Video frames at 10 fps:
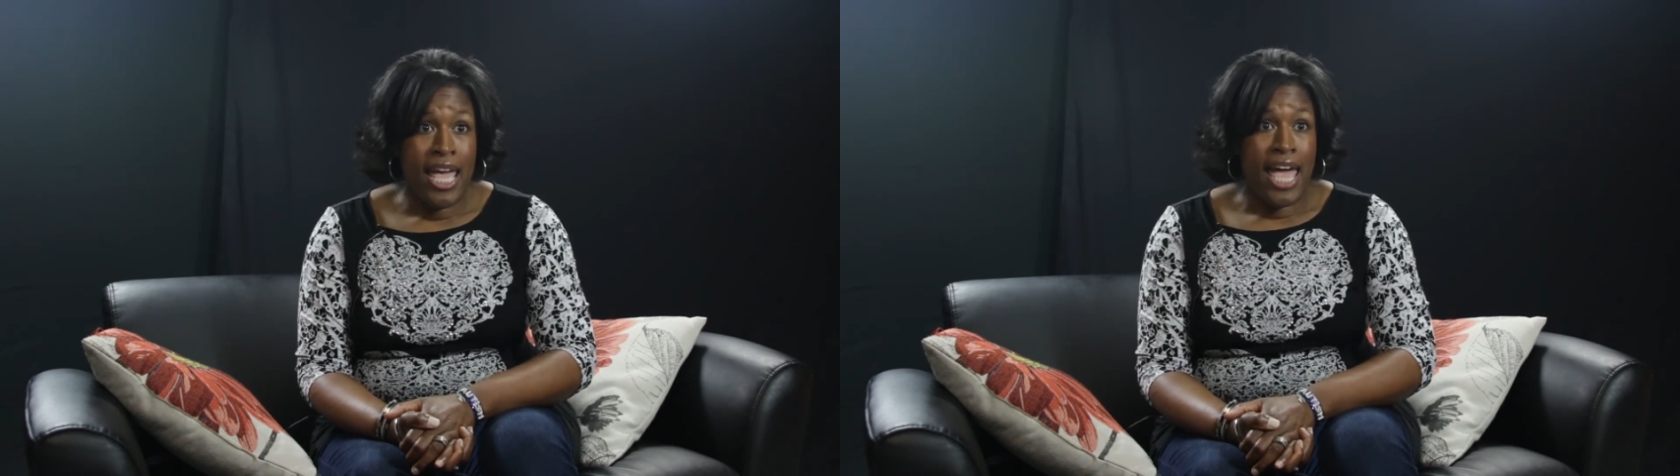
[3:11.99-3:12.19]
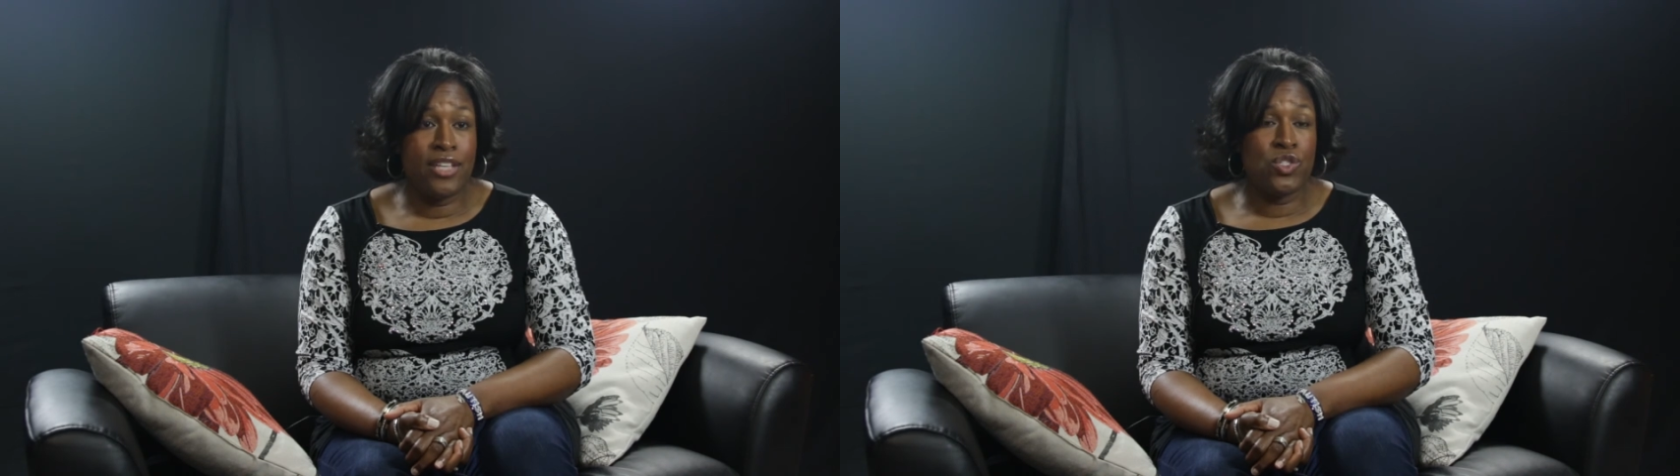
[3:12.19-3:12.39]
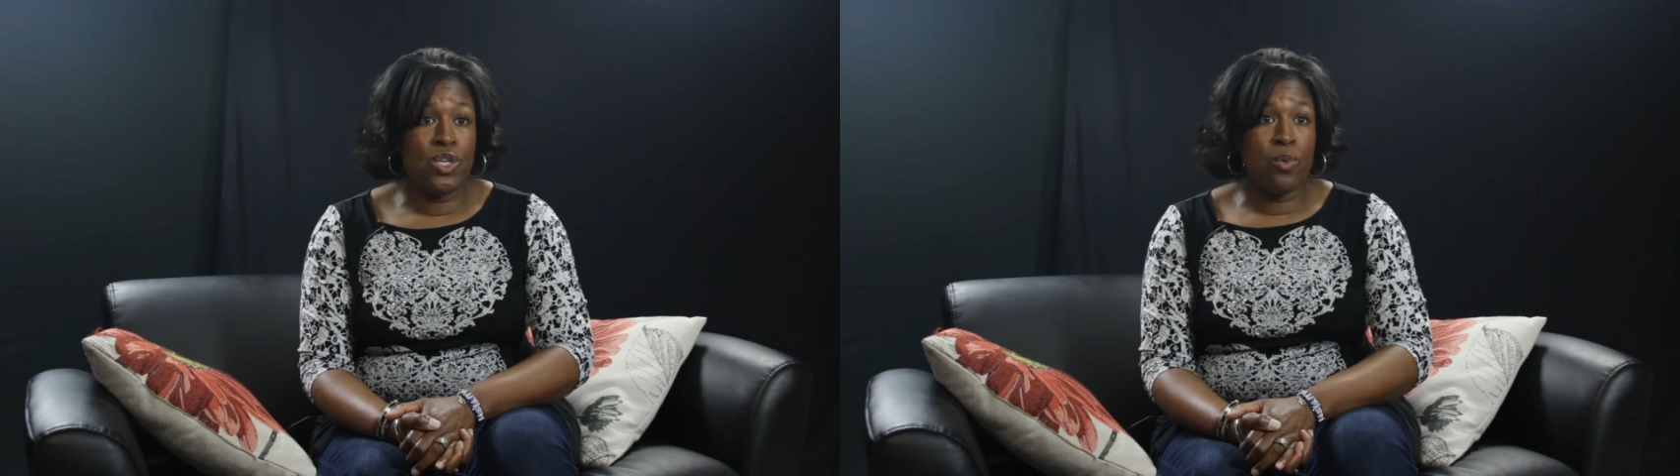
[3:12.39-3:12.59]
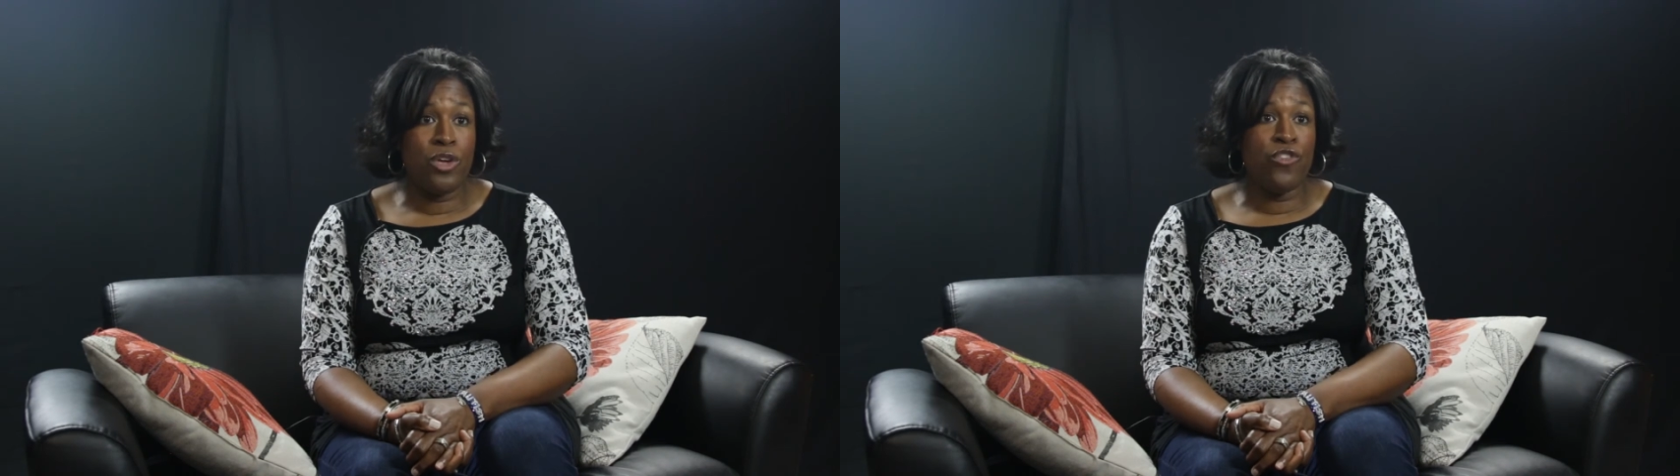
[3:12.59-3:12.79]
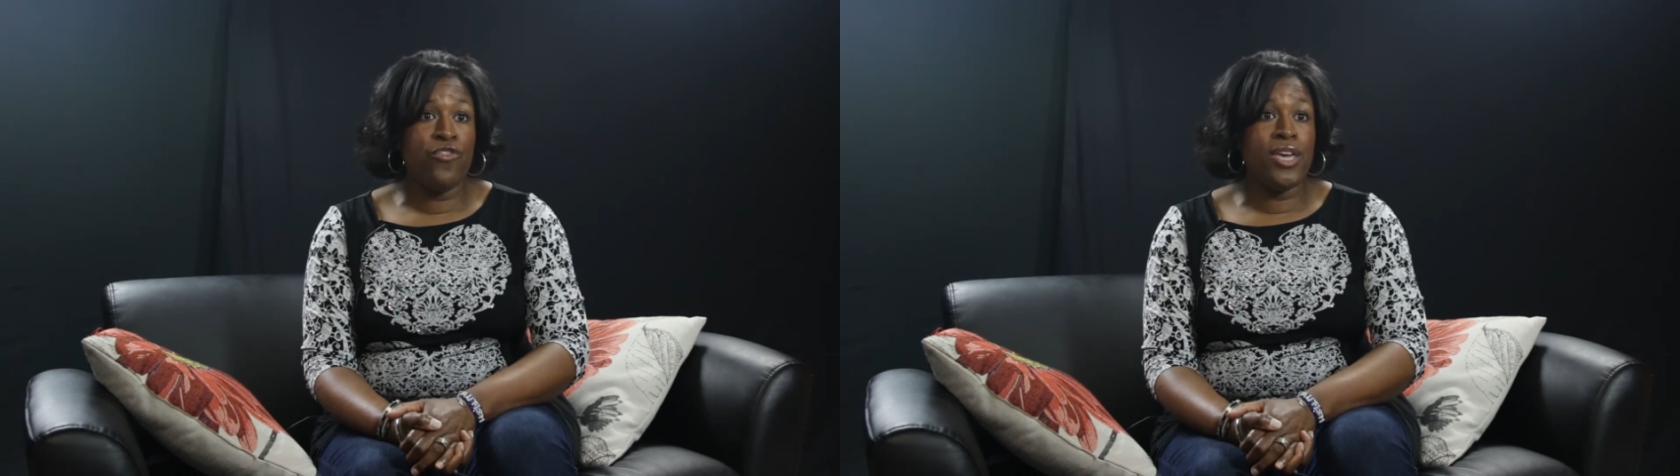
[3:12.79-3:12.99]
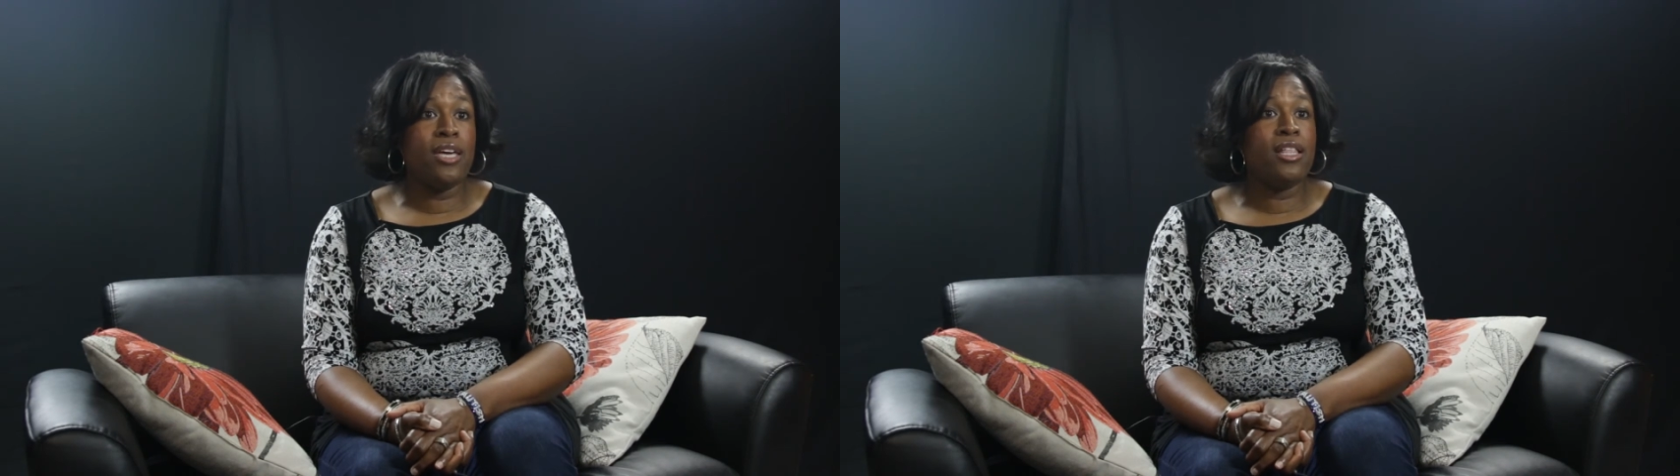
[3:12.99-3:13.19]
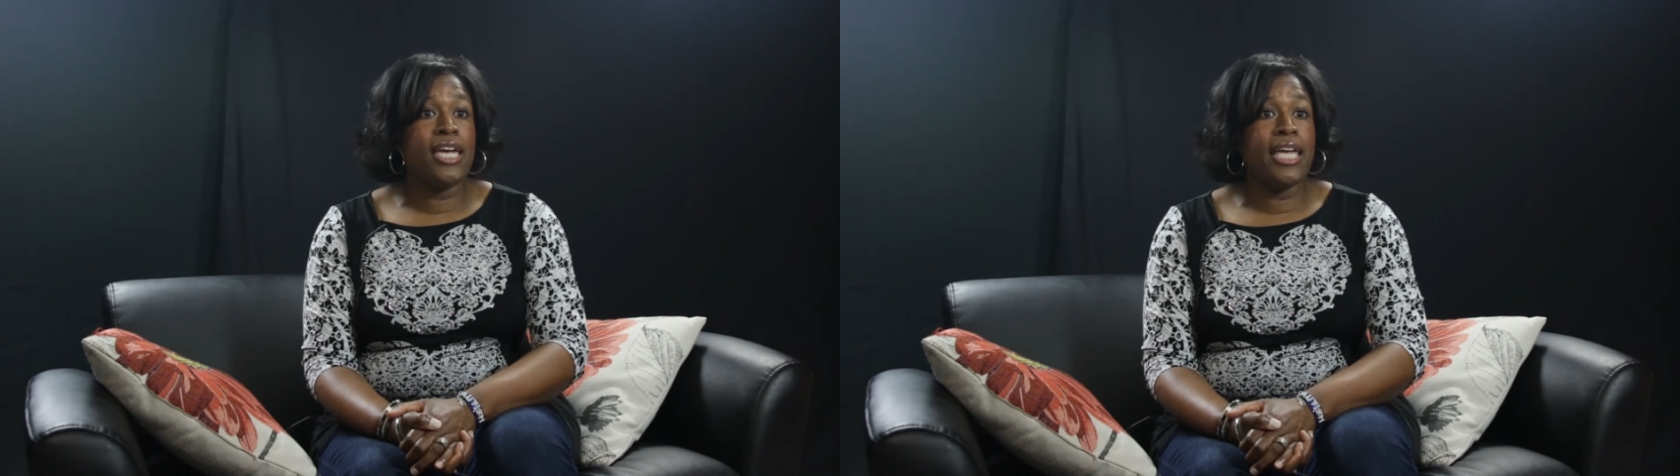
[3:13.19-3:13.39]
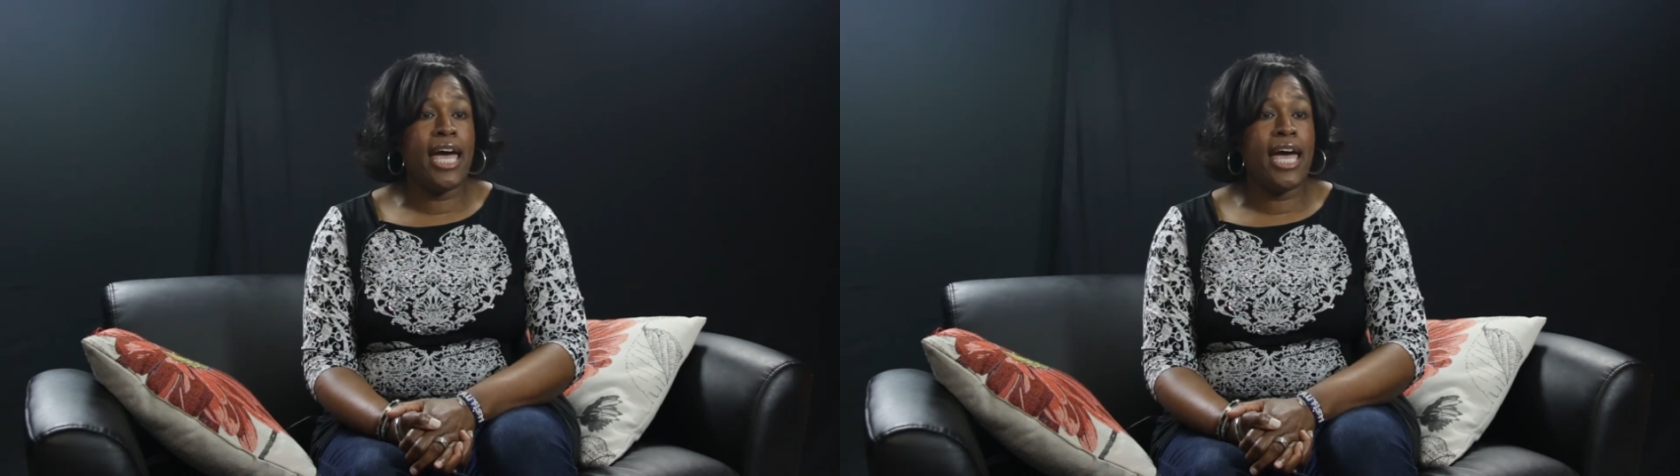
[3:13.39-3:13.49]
And so we feel like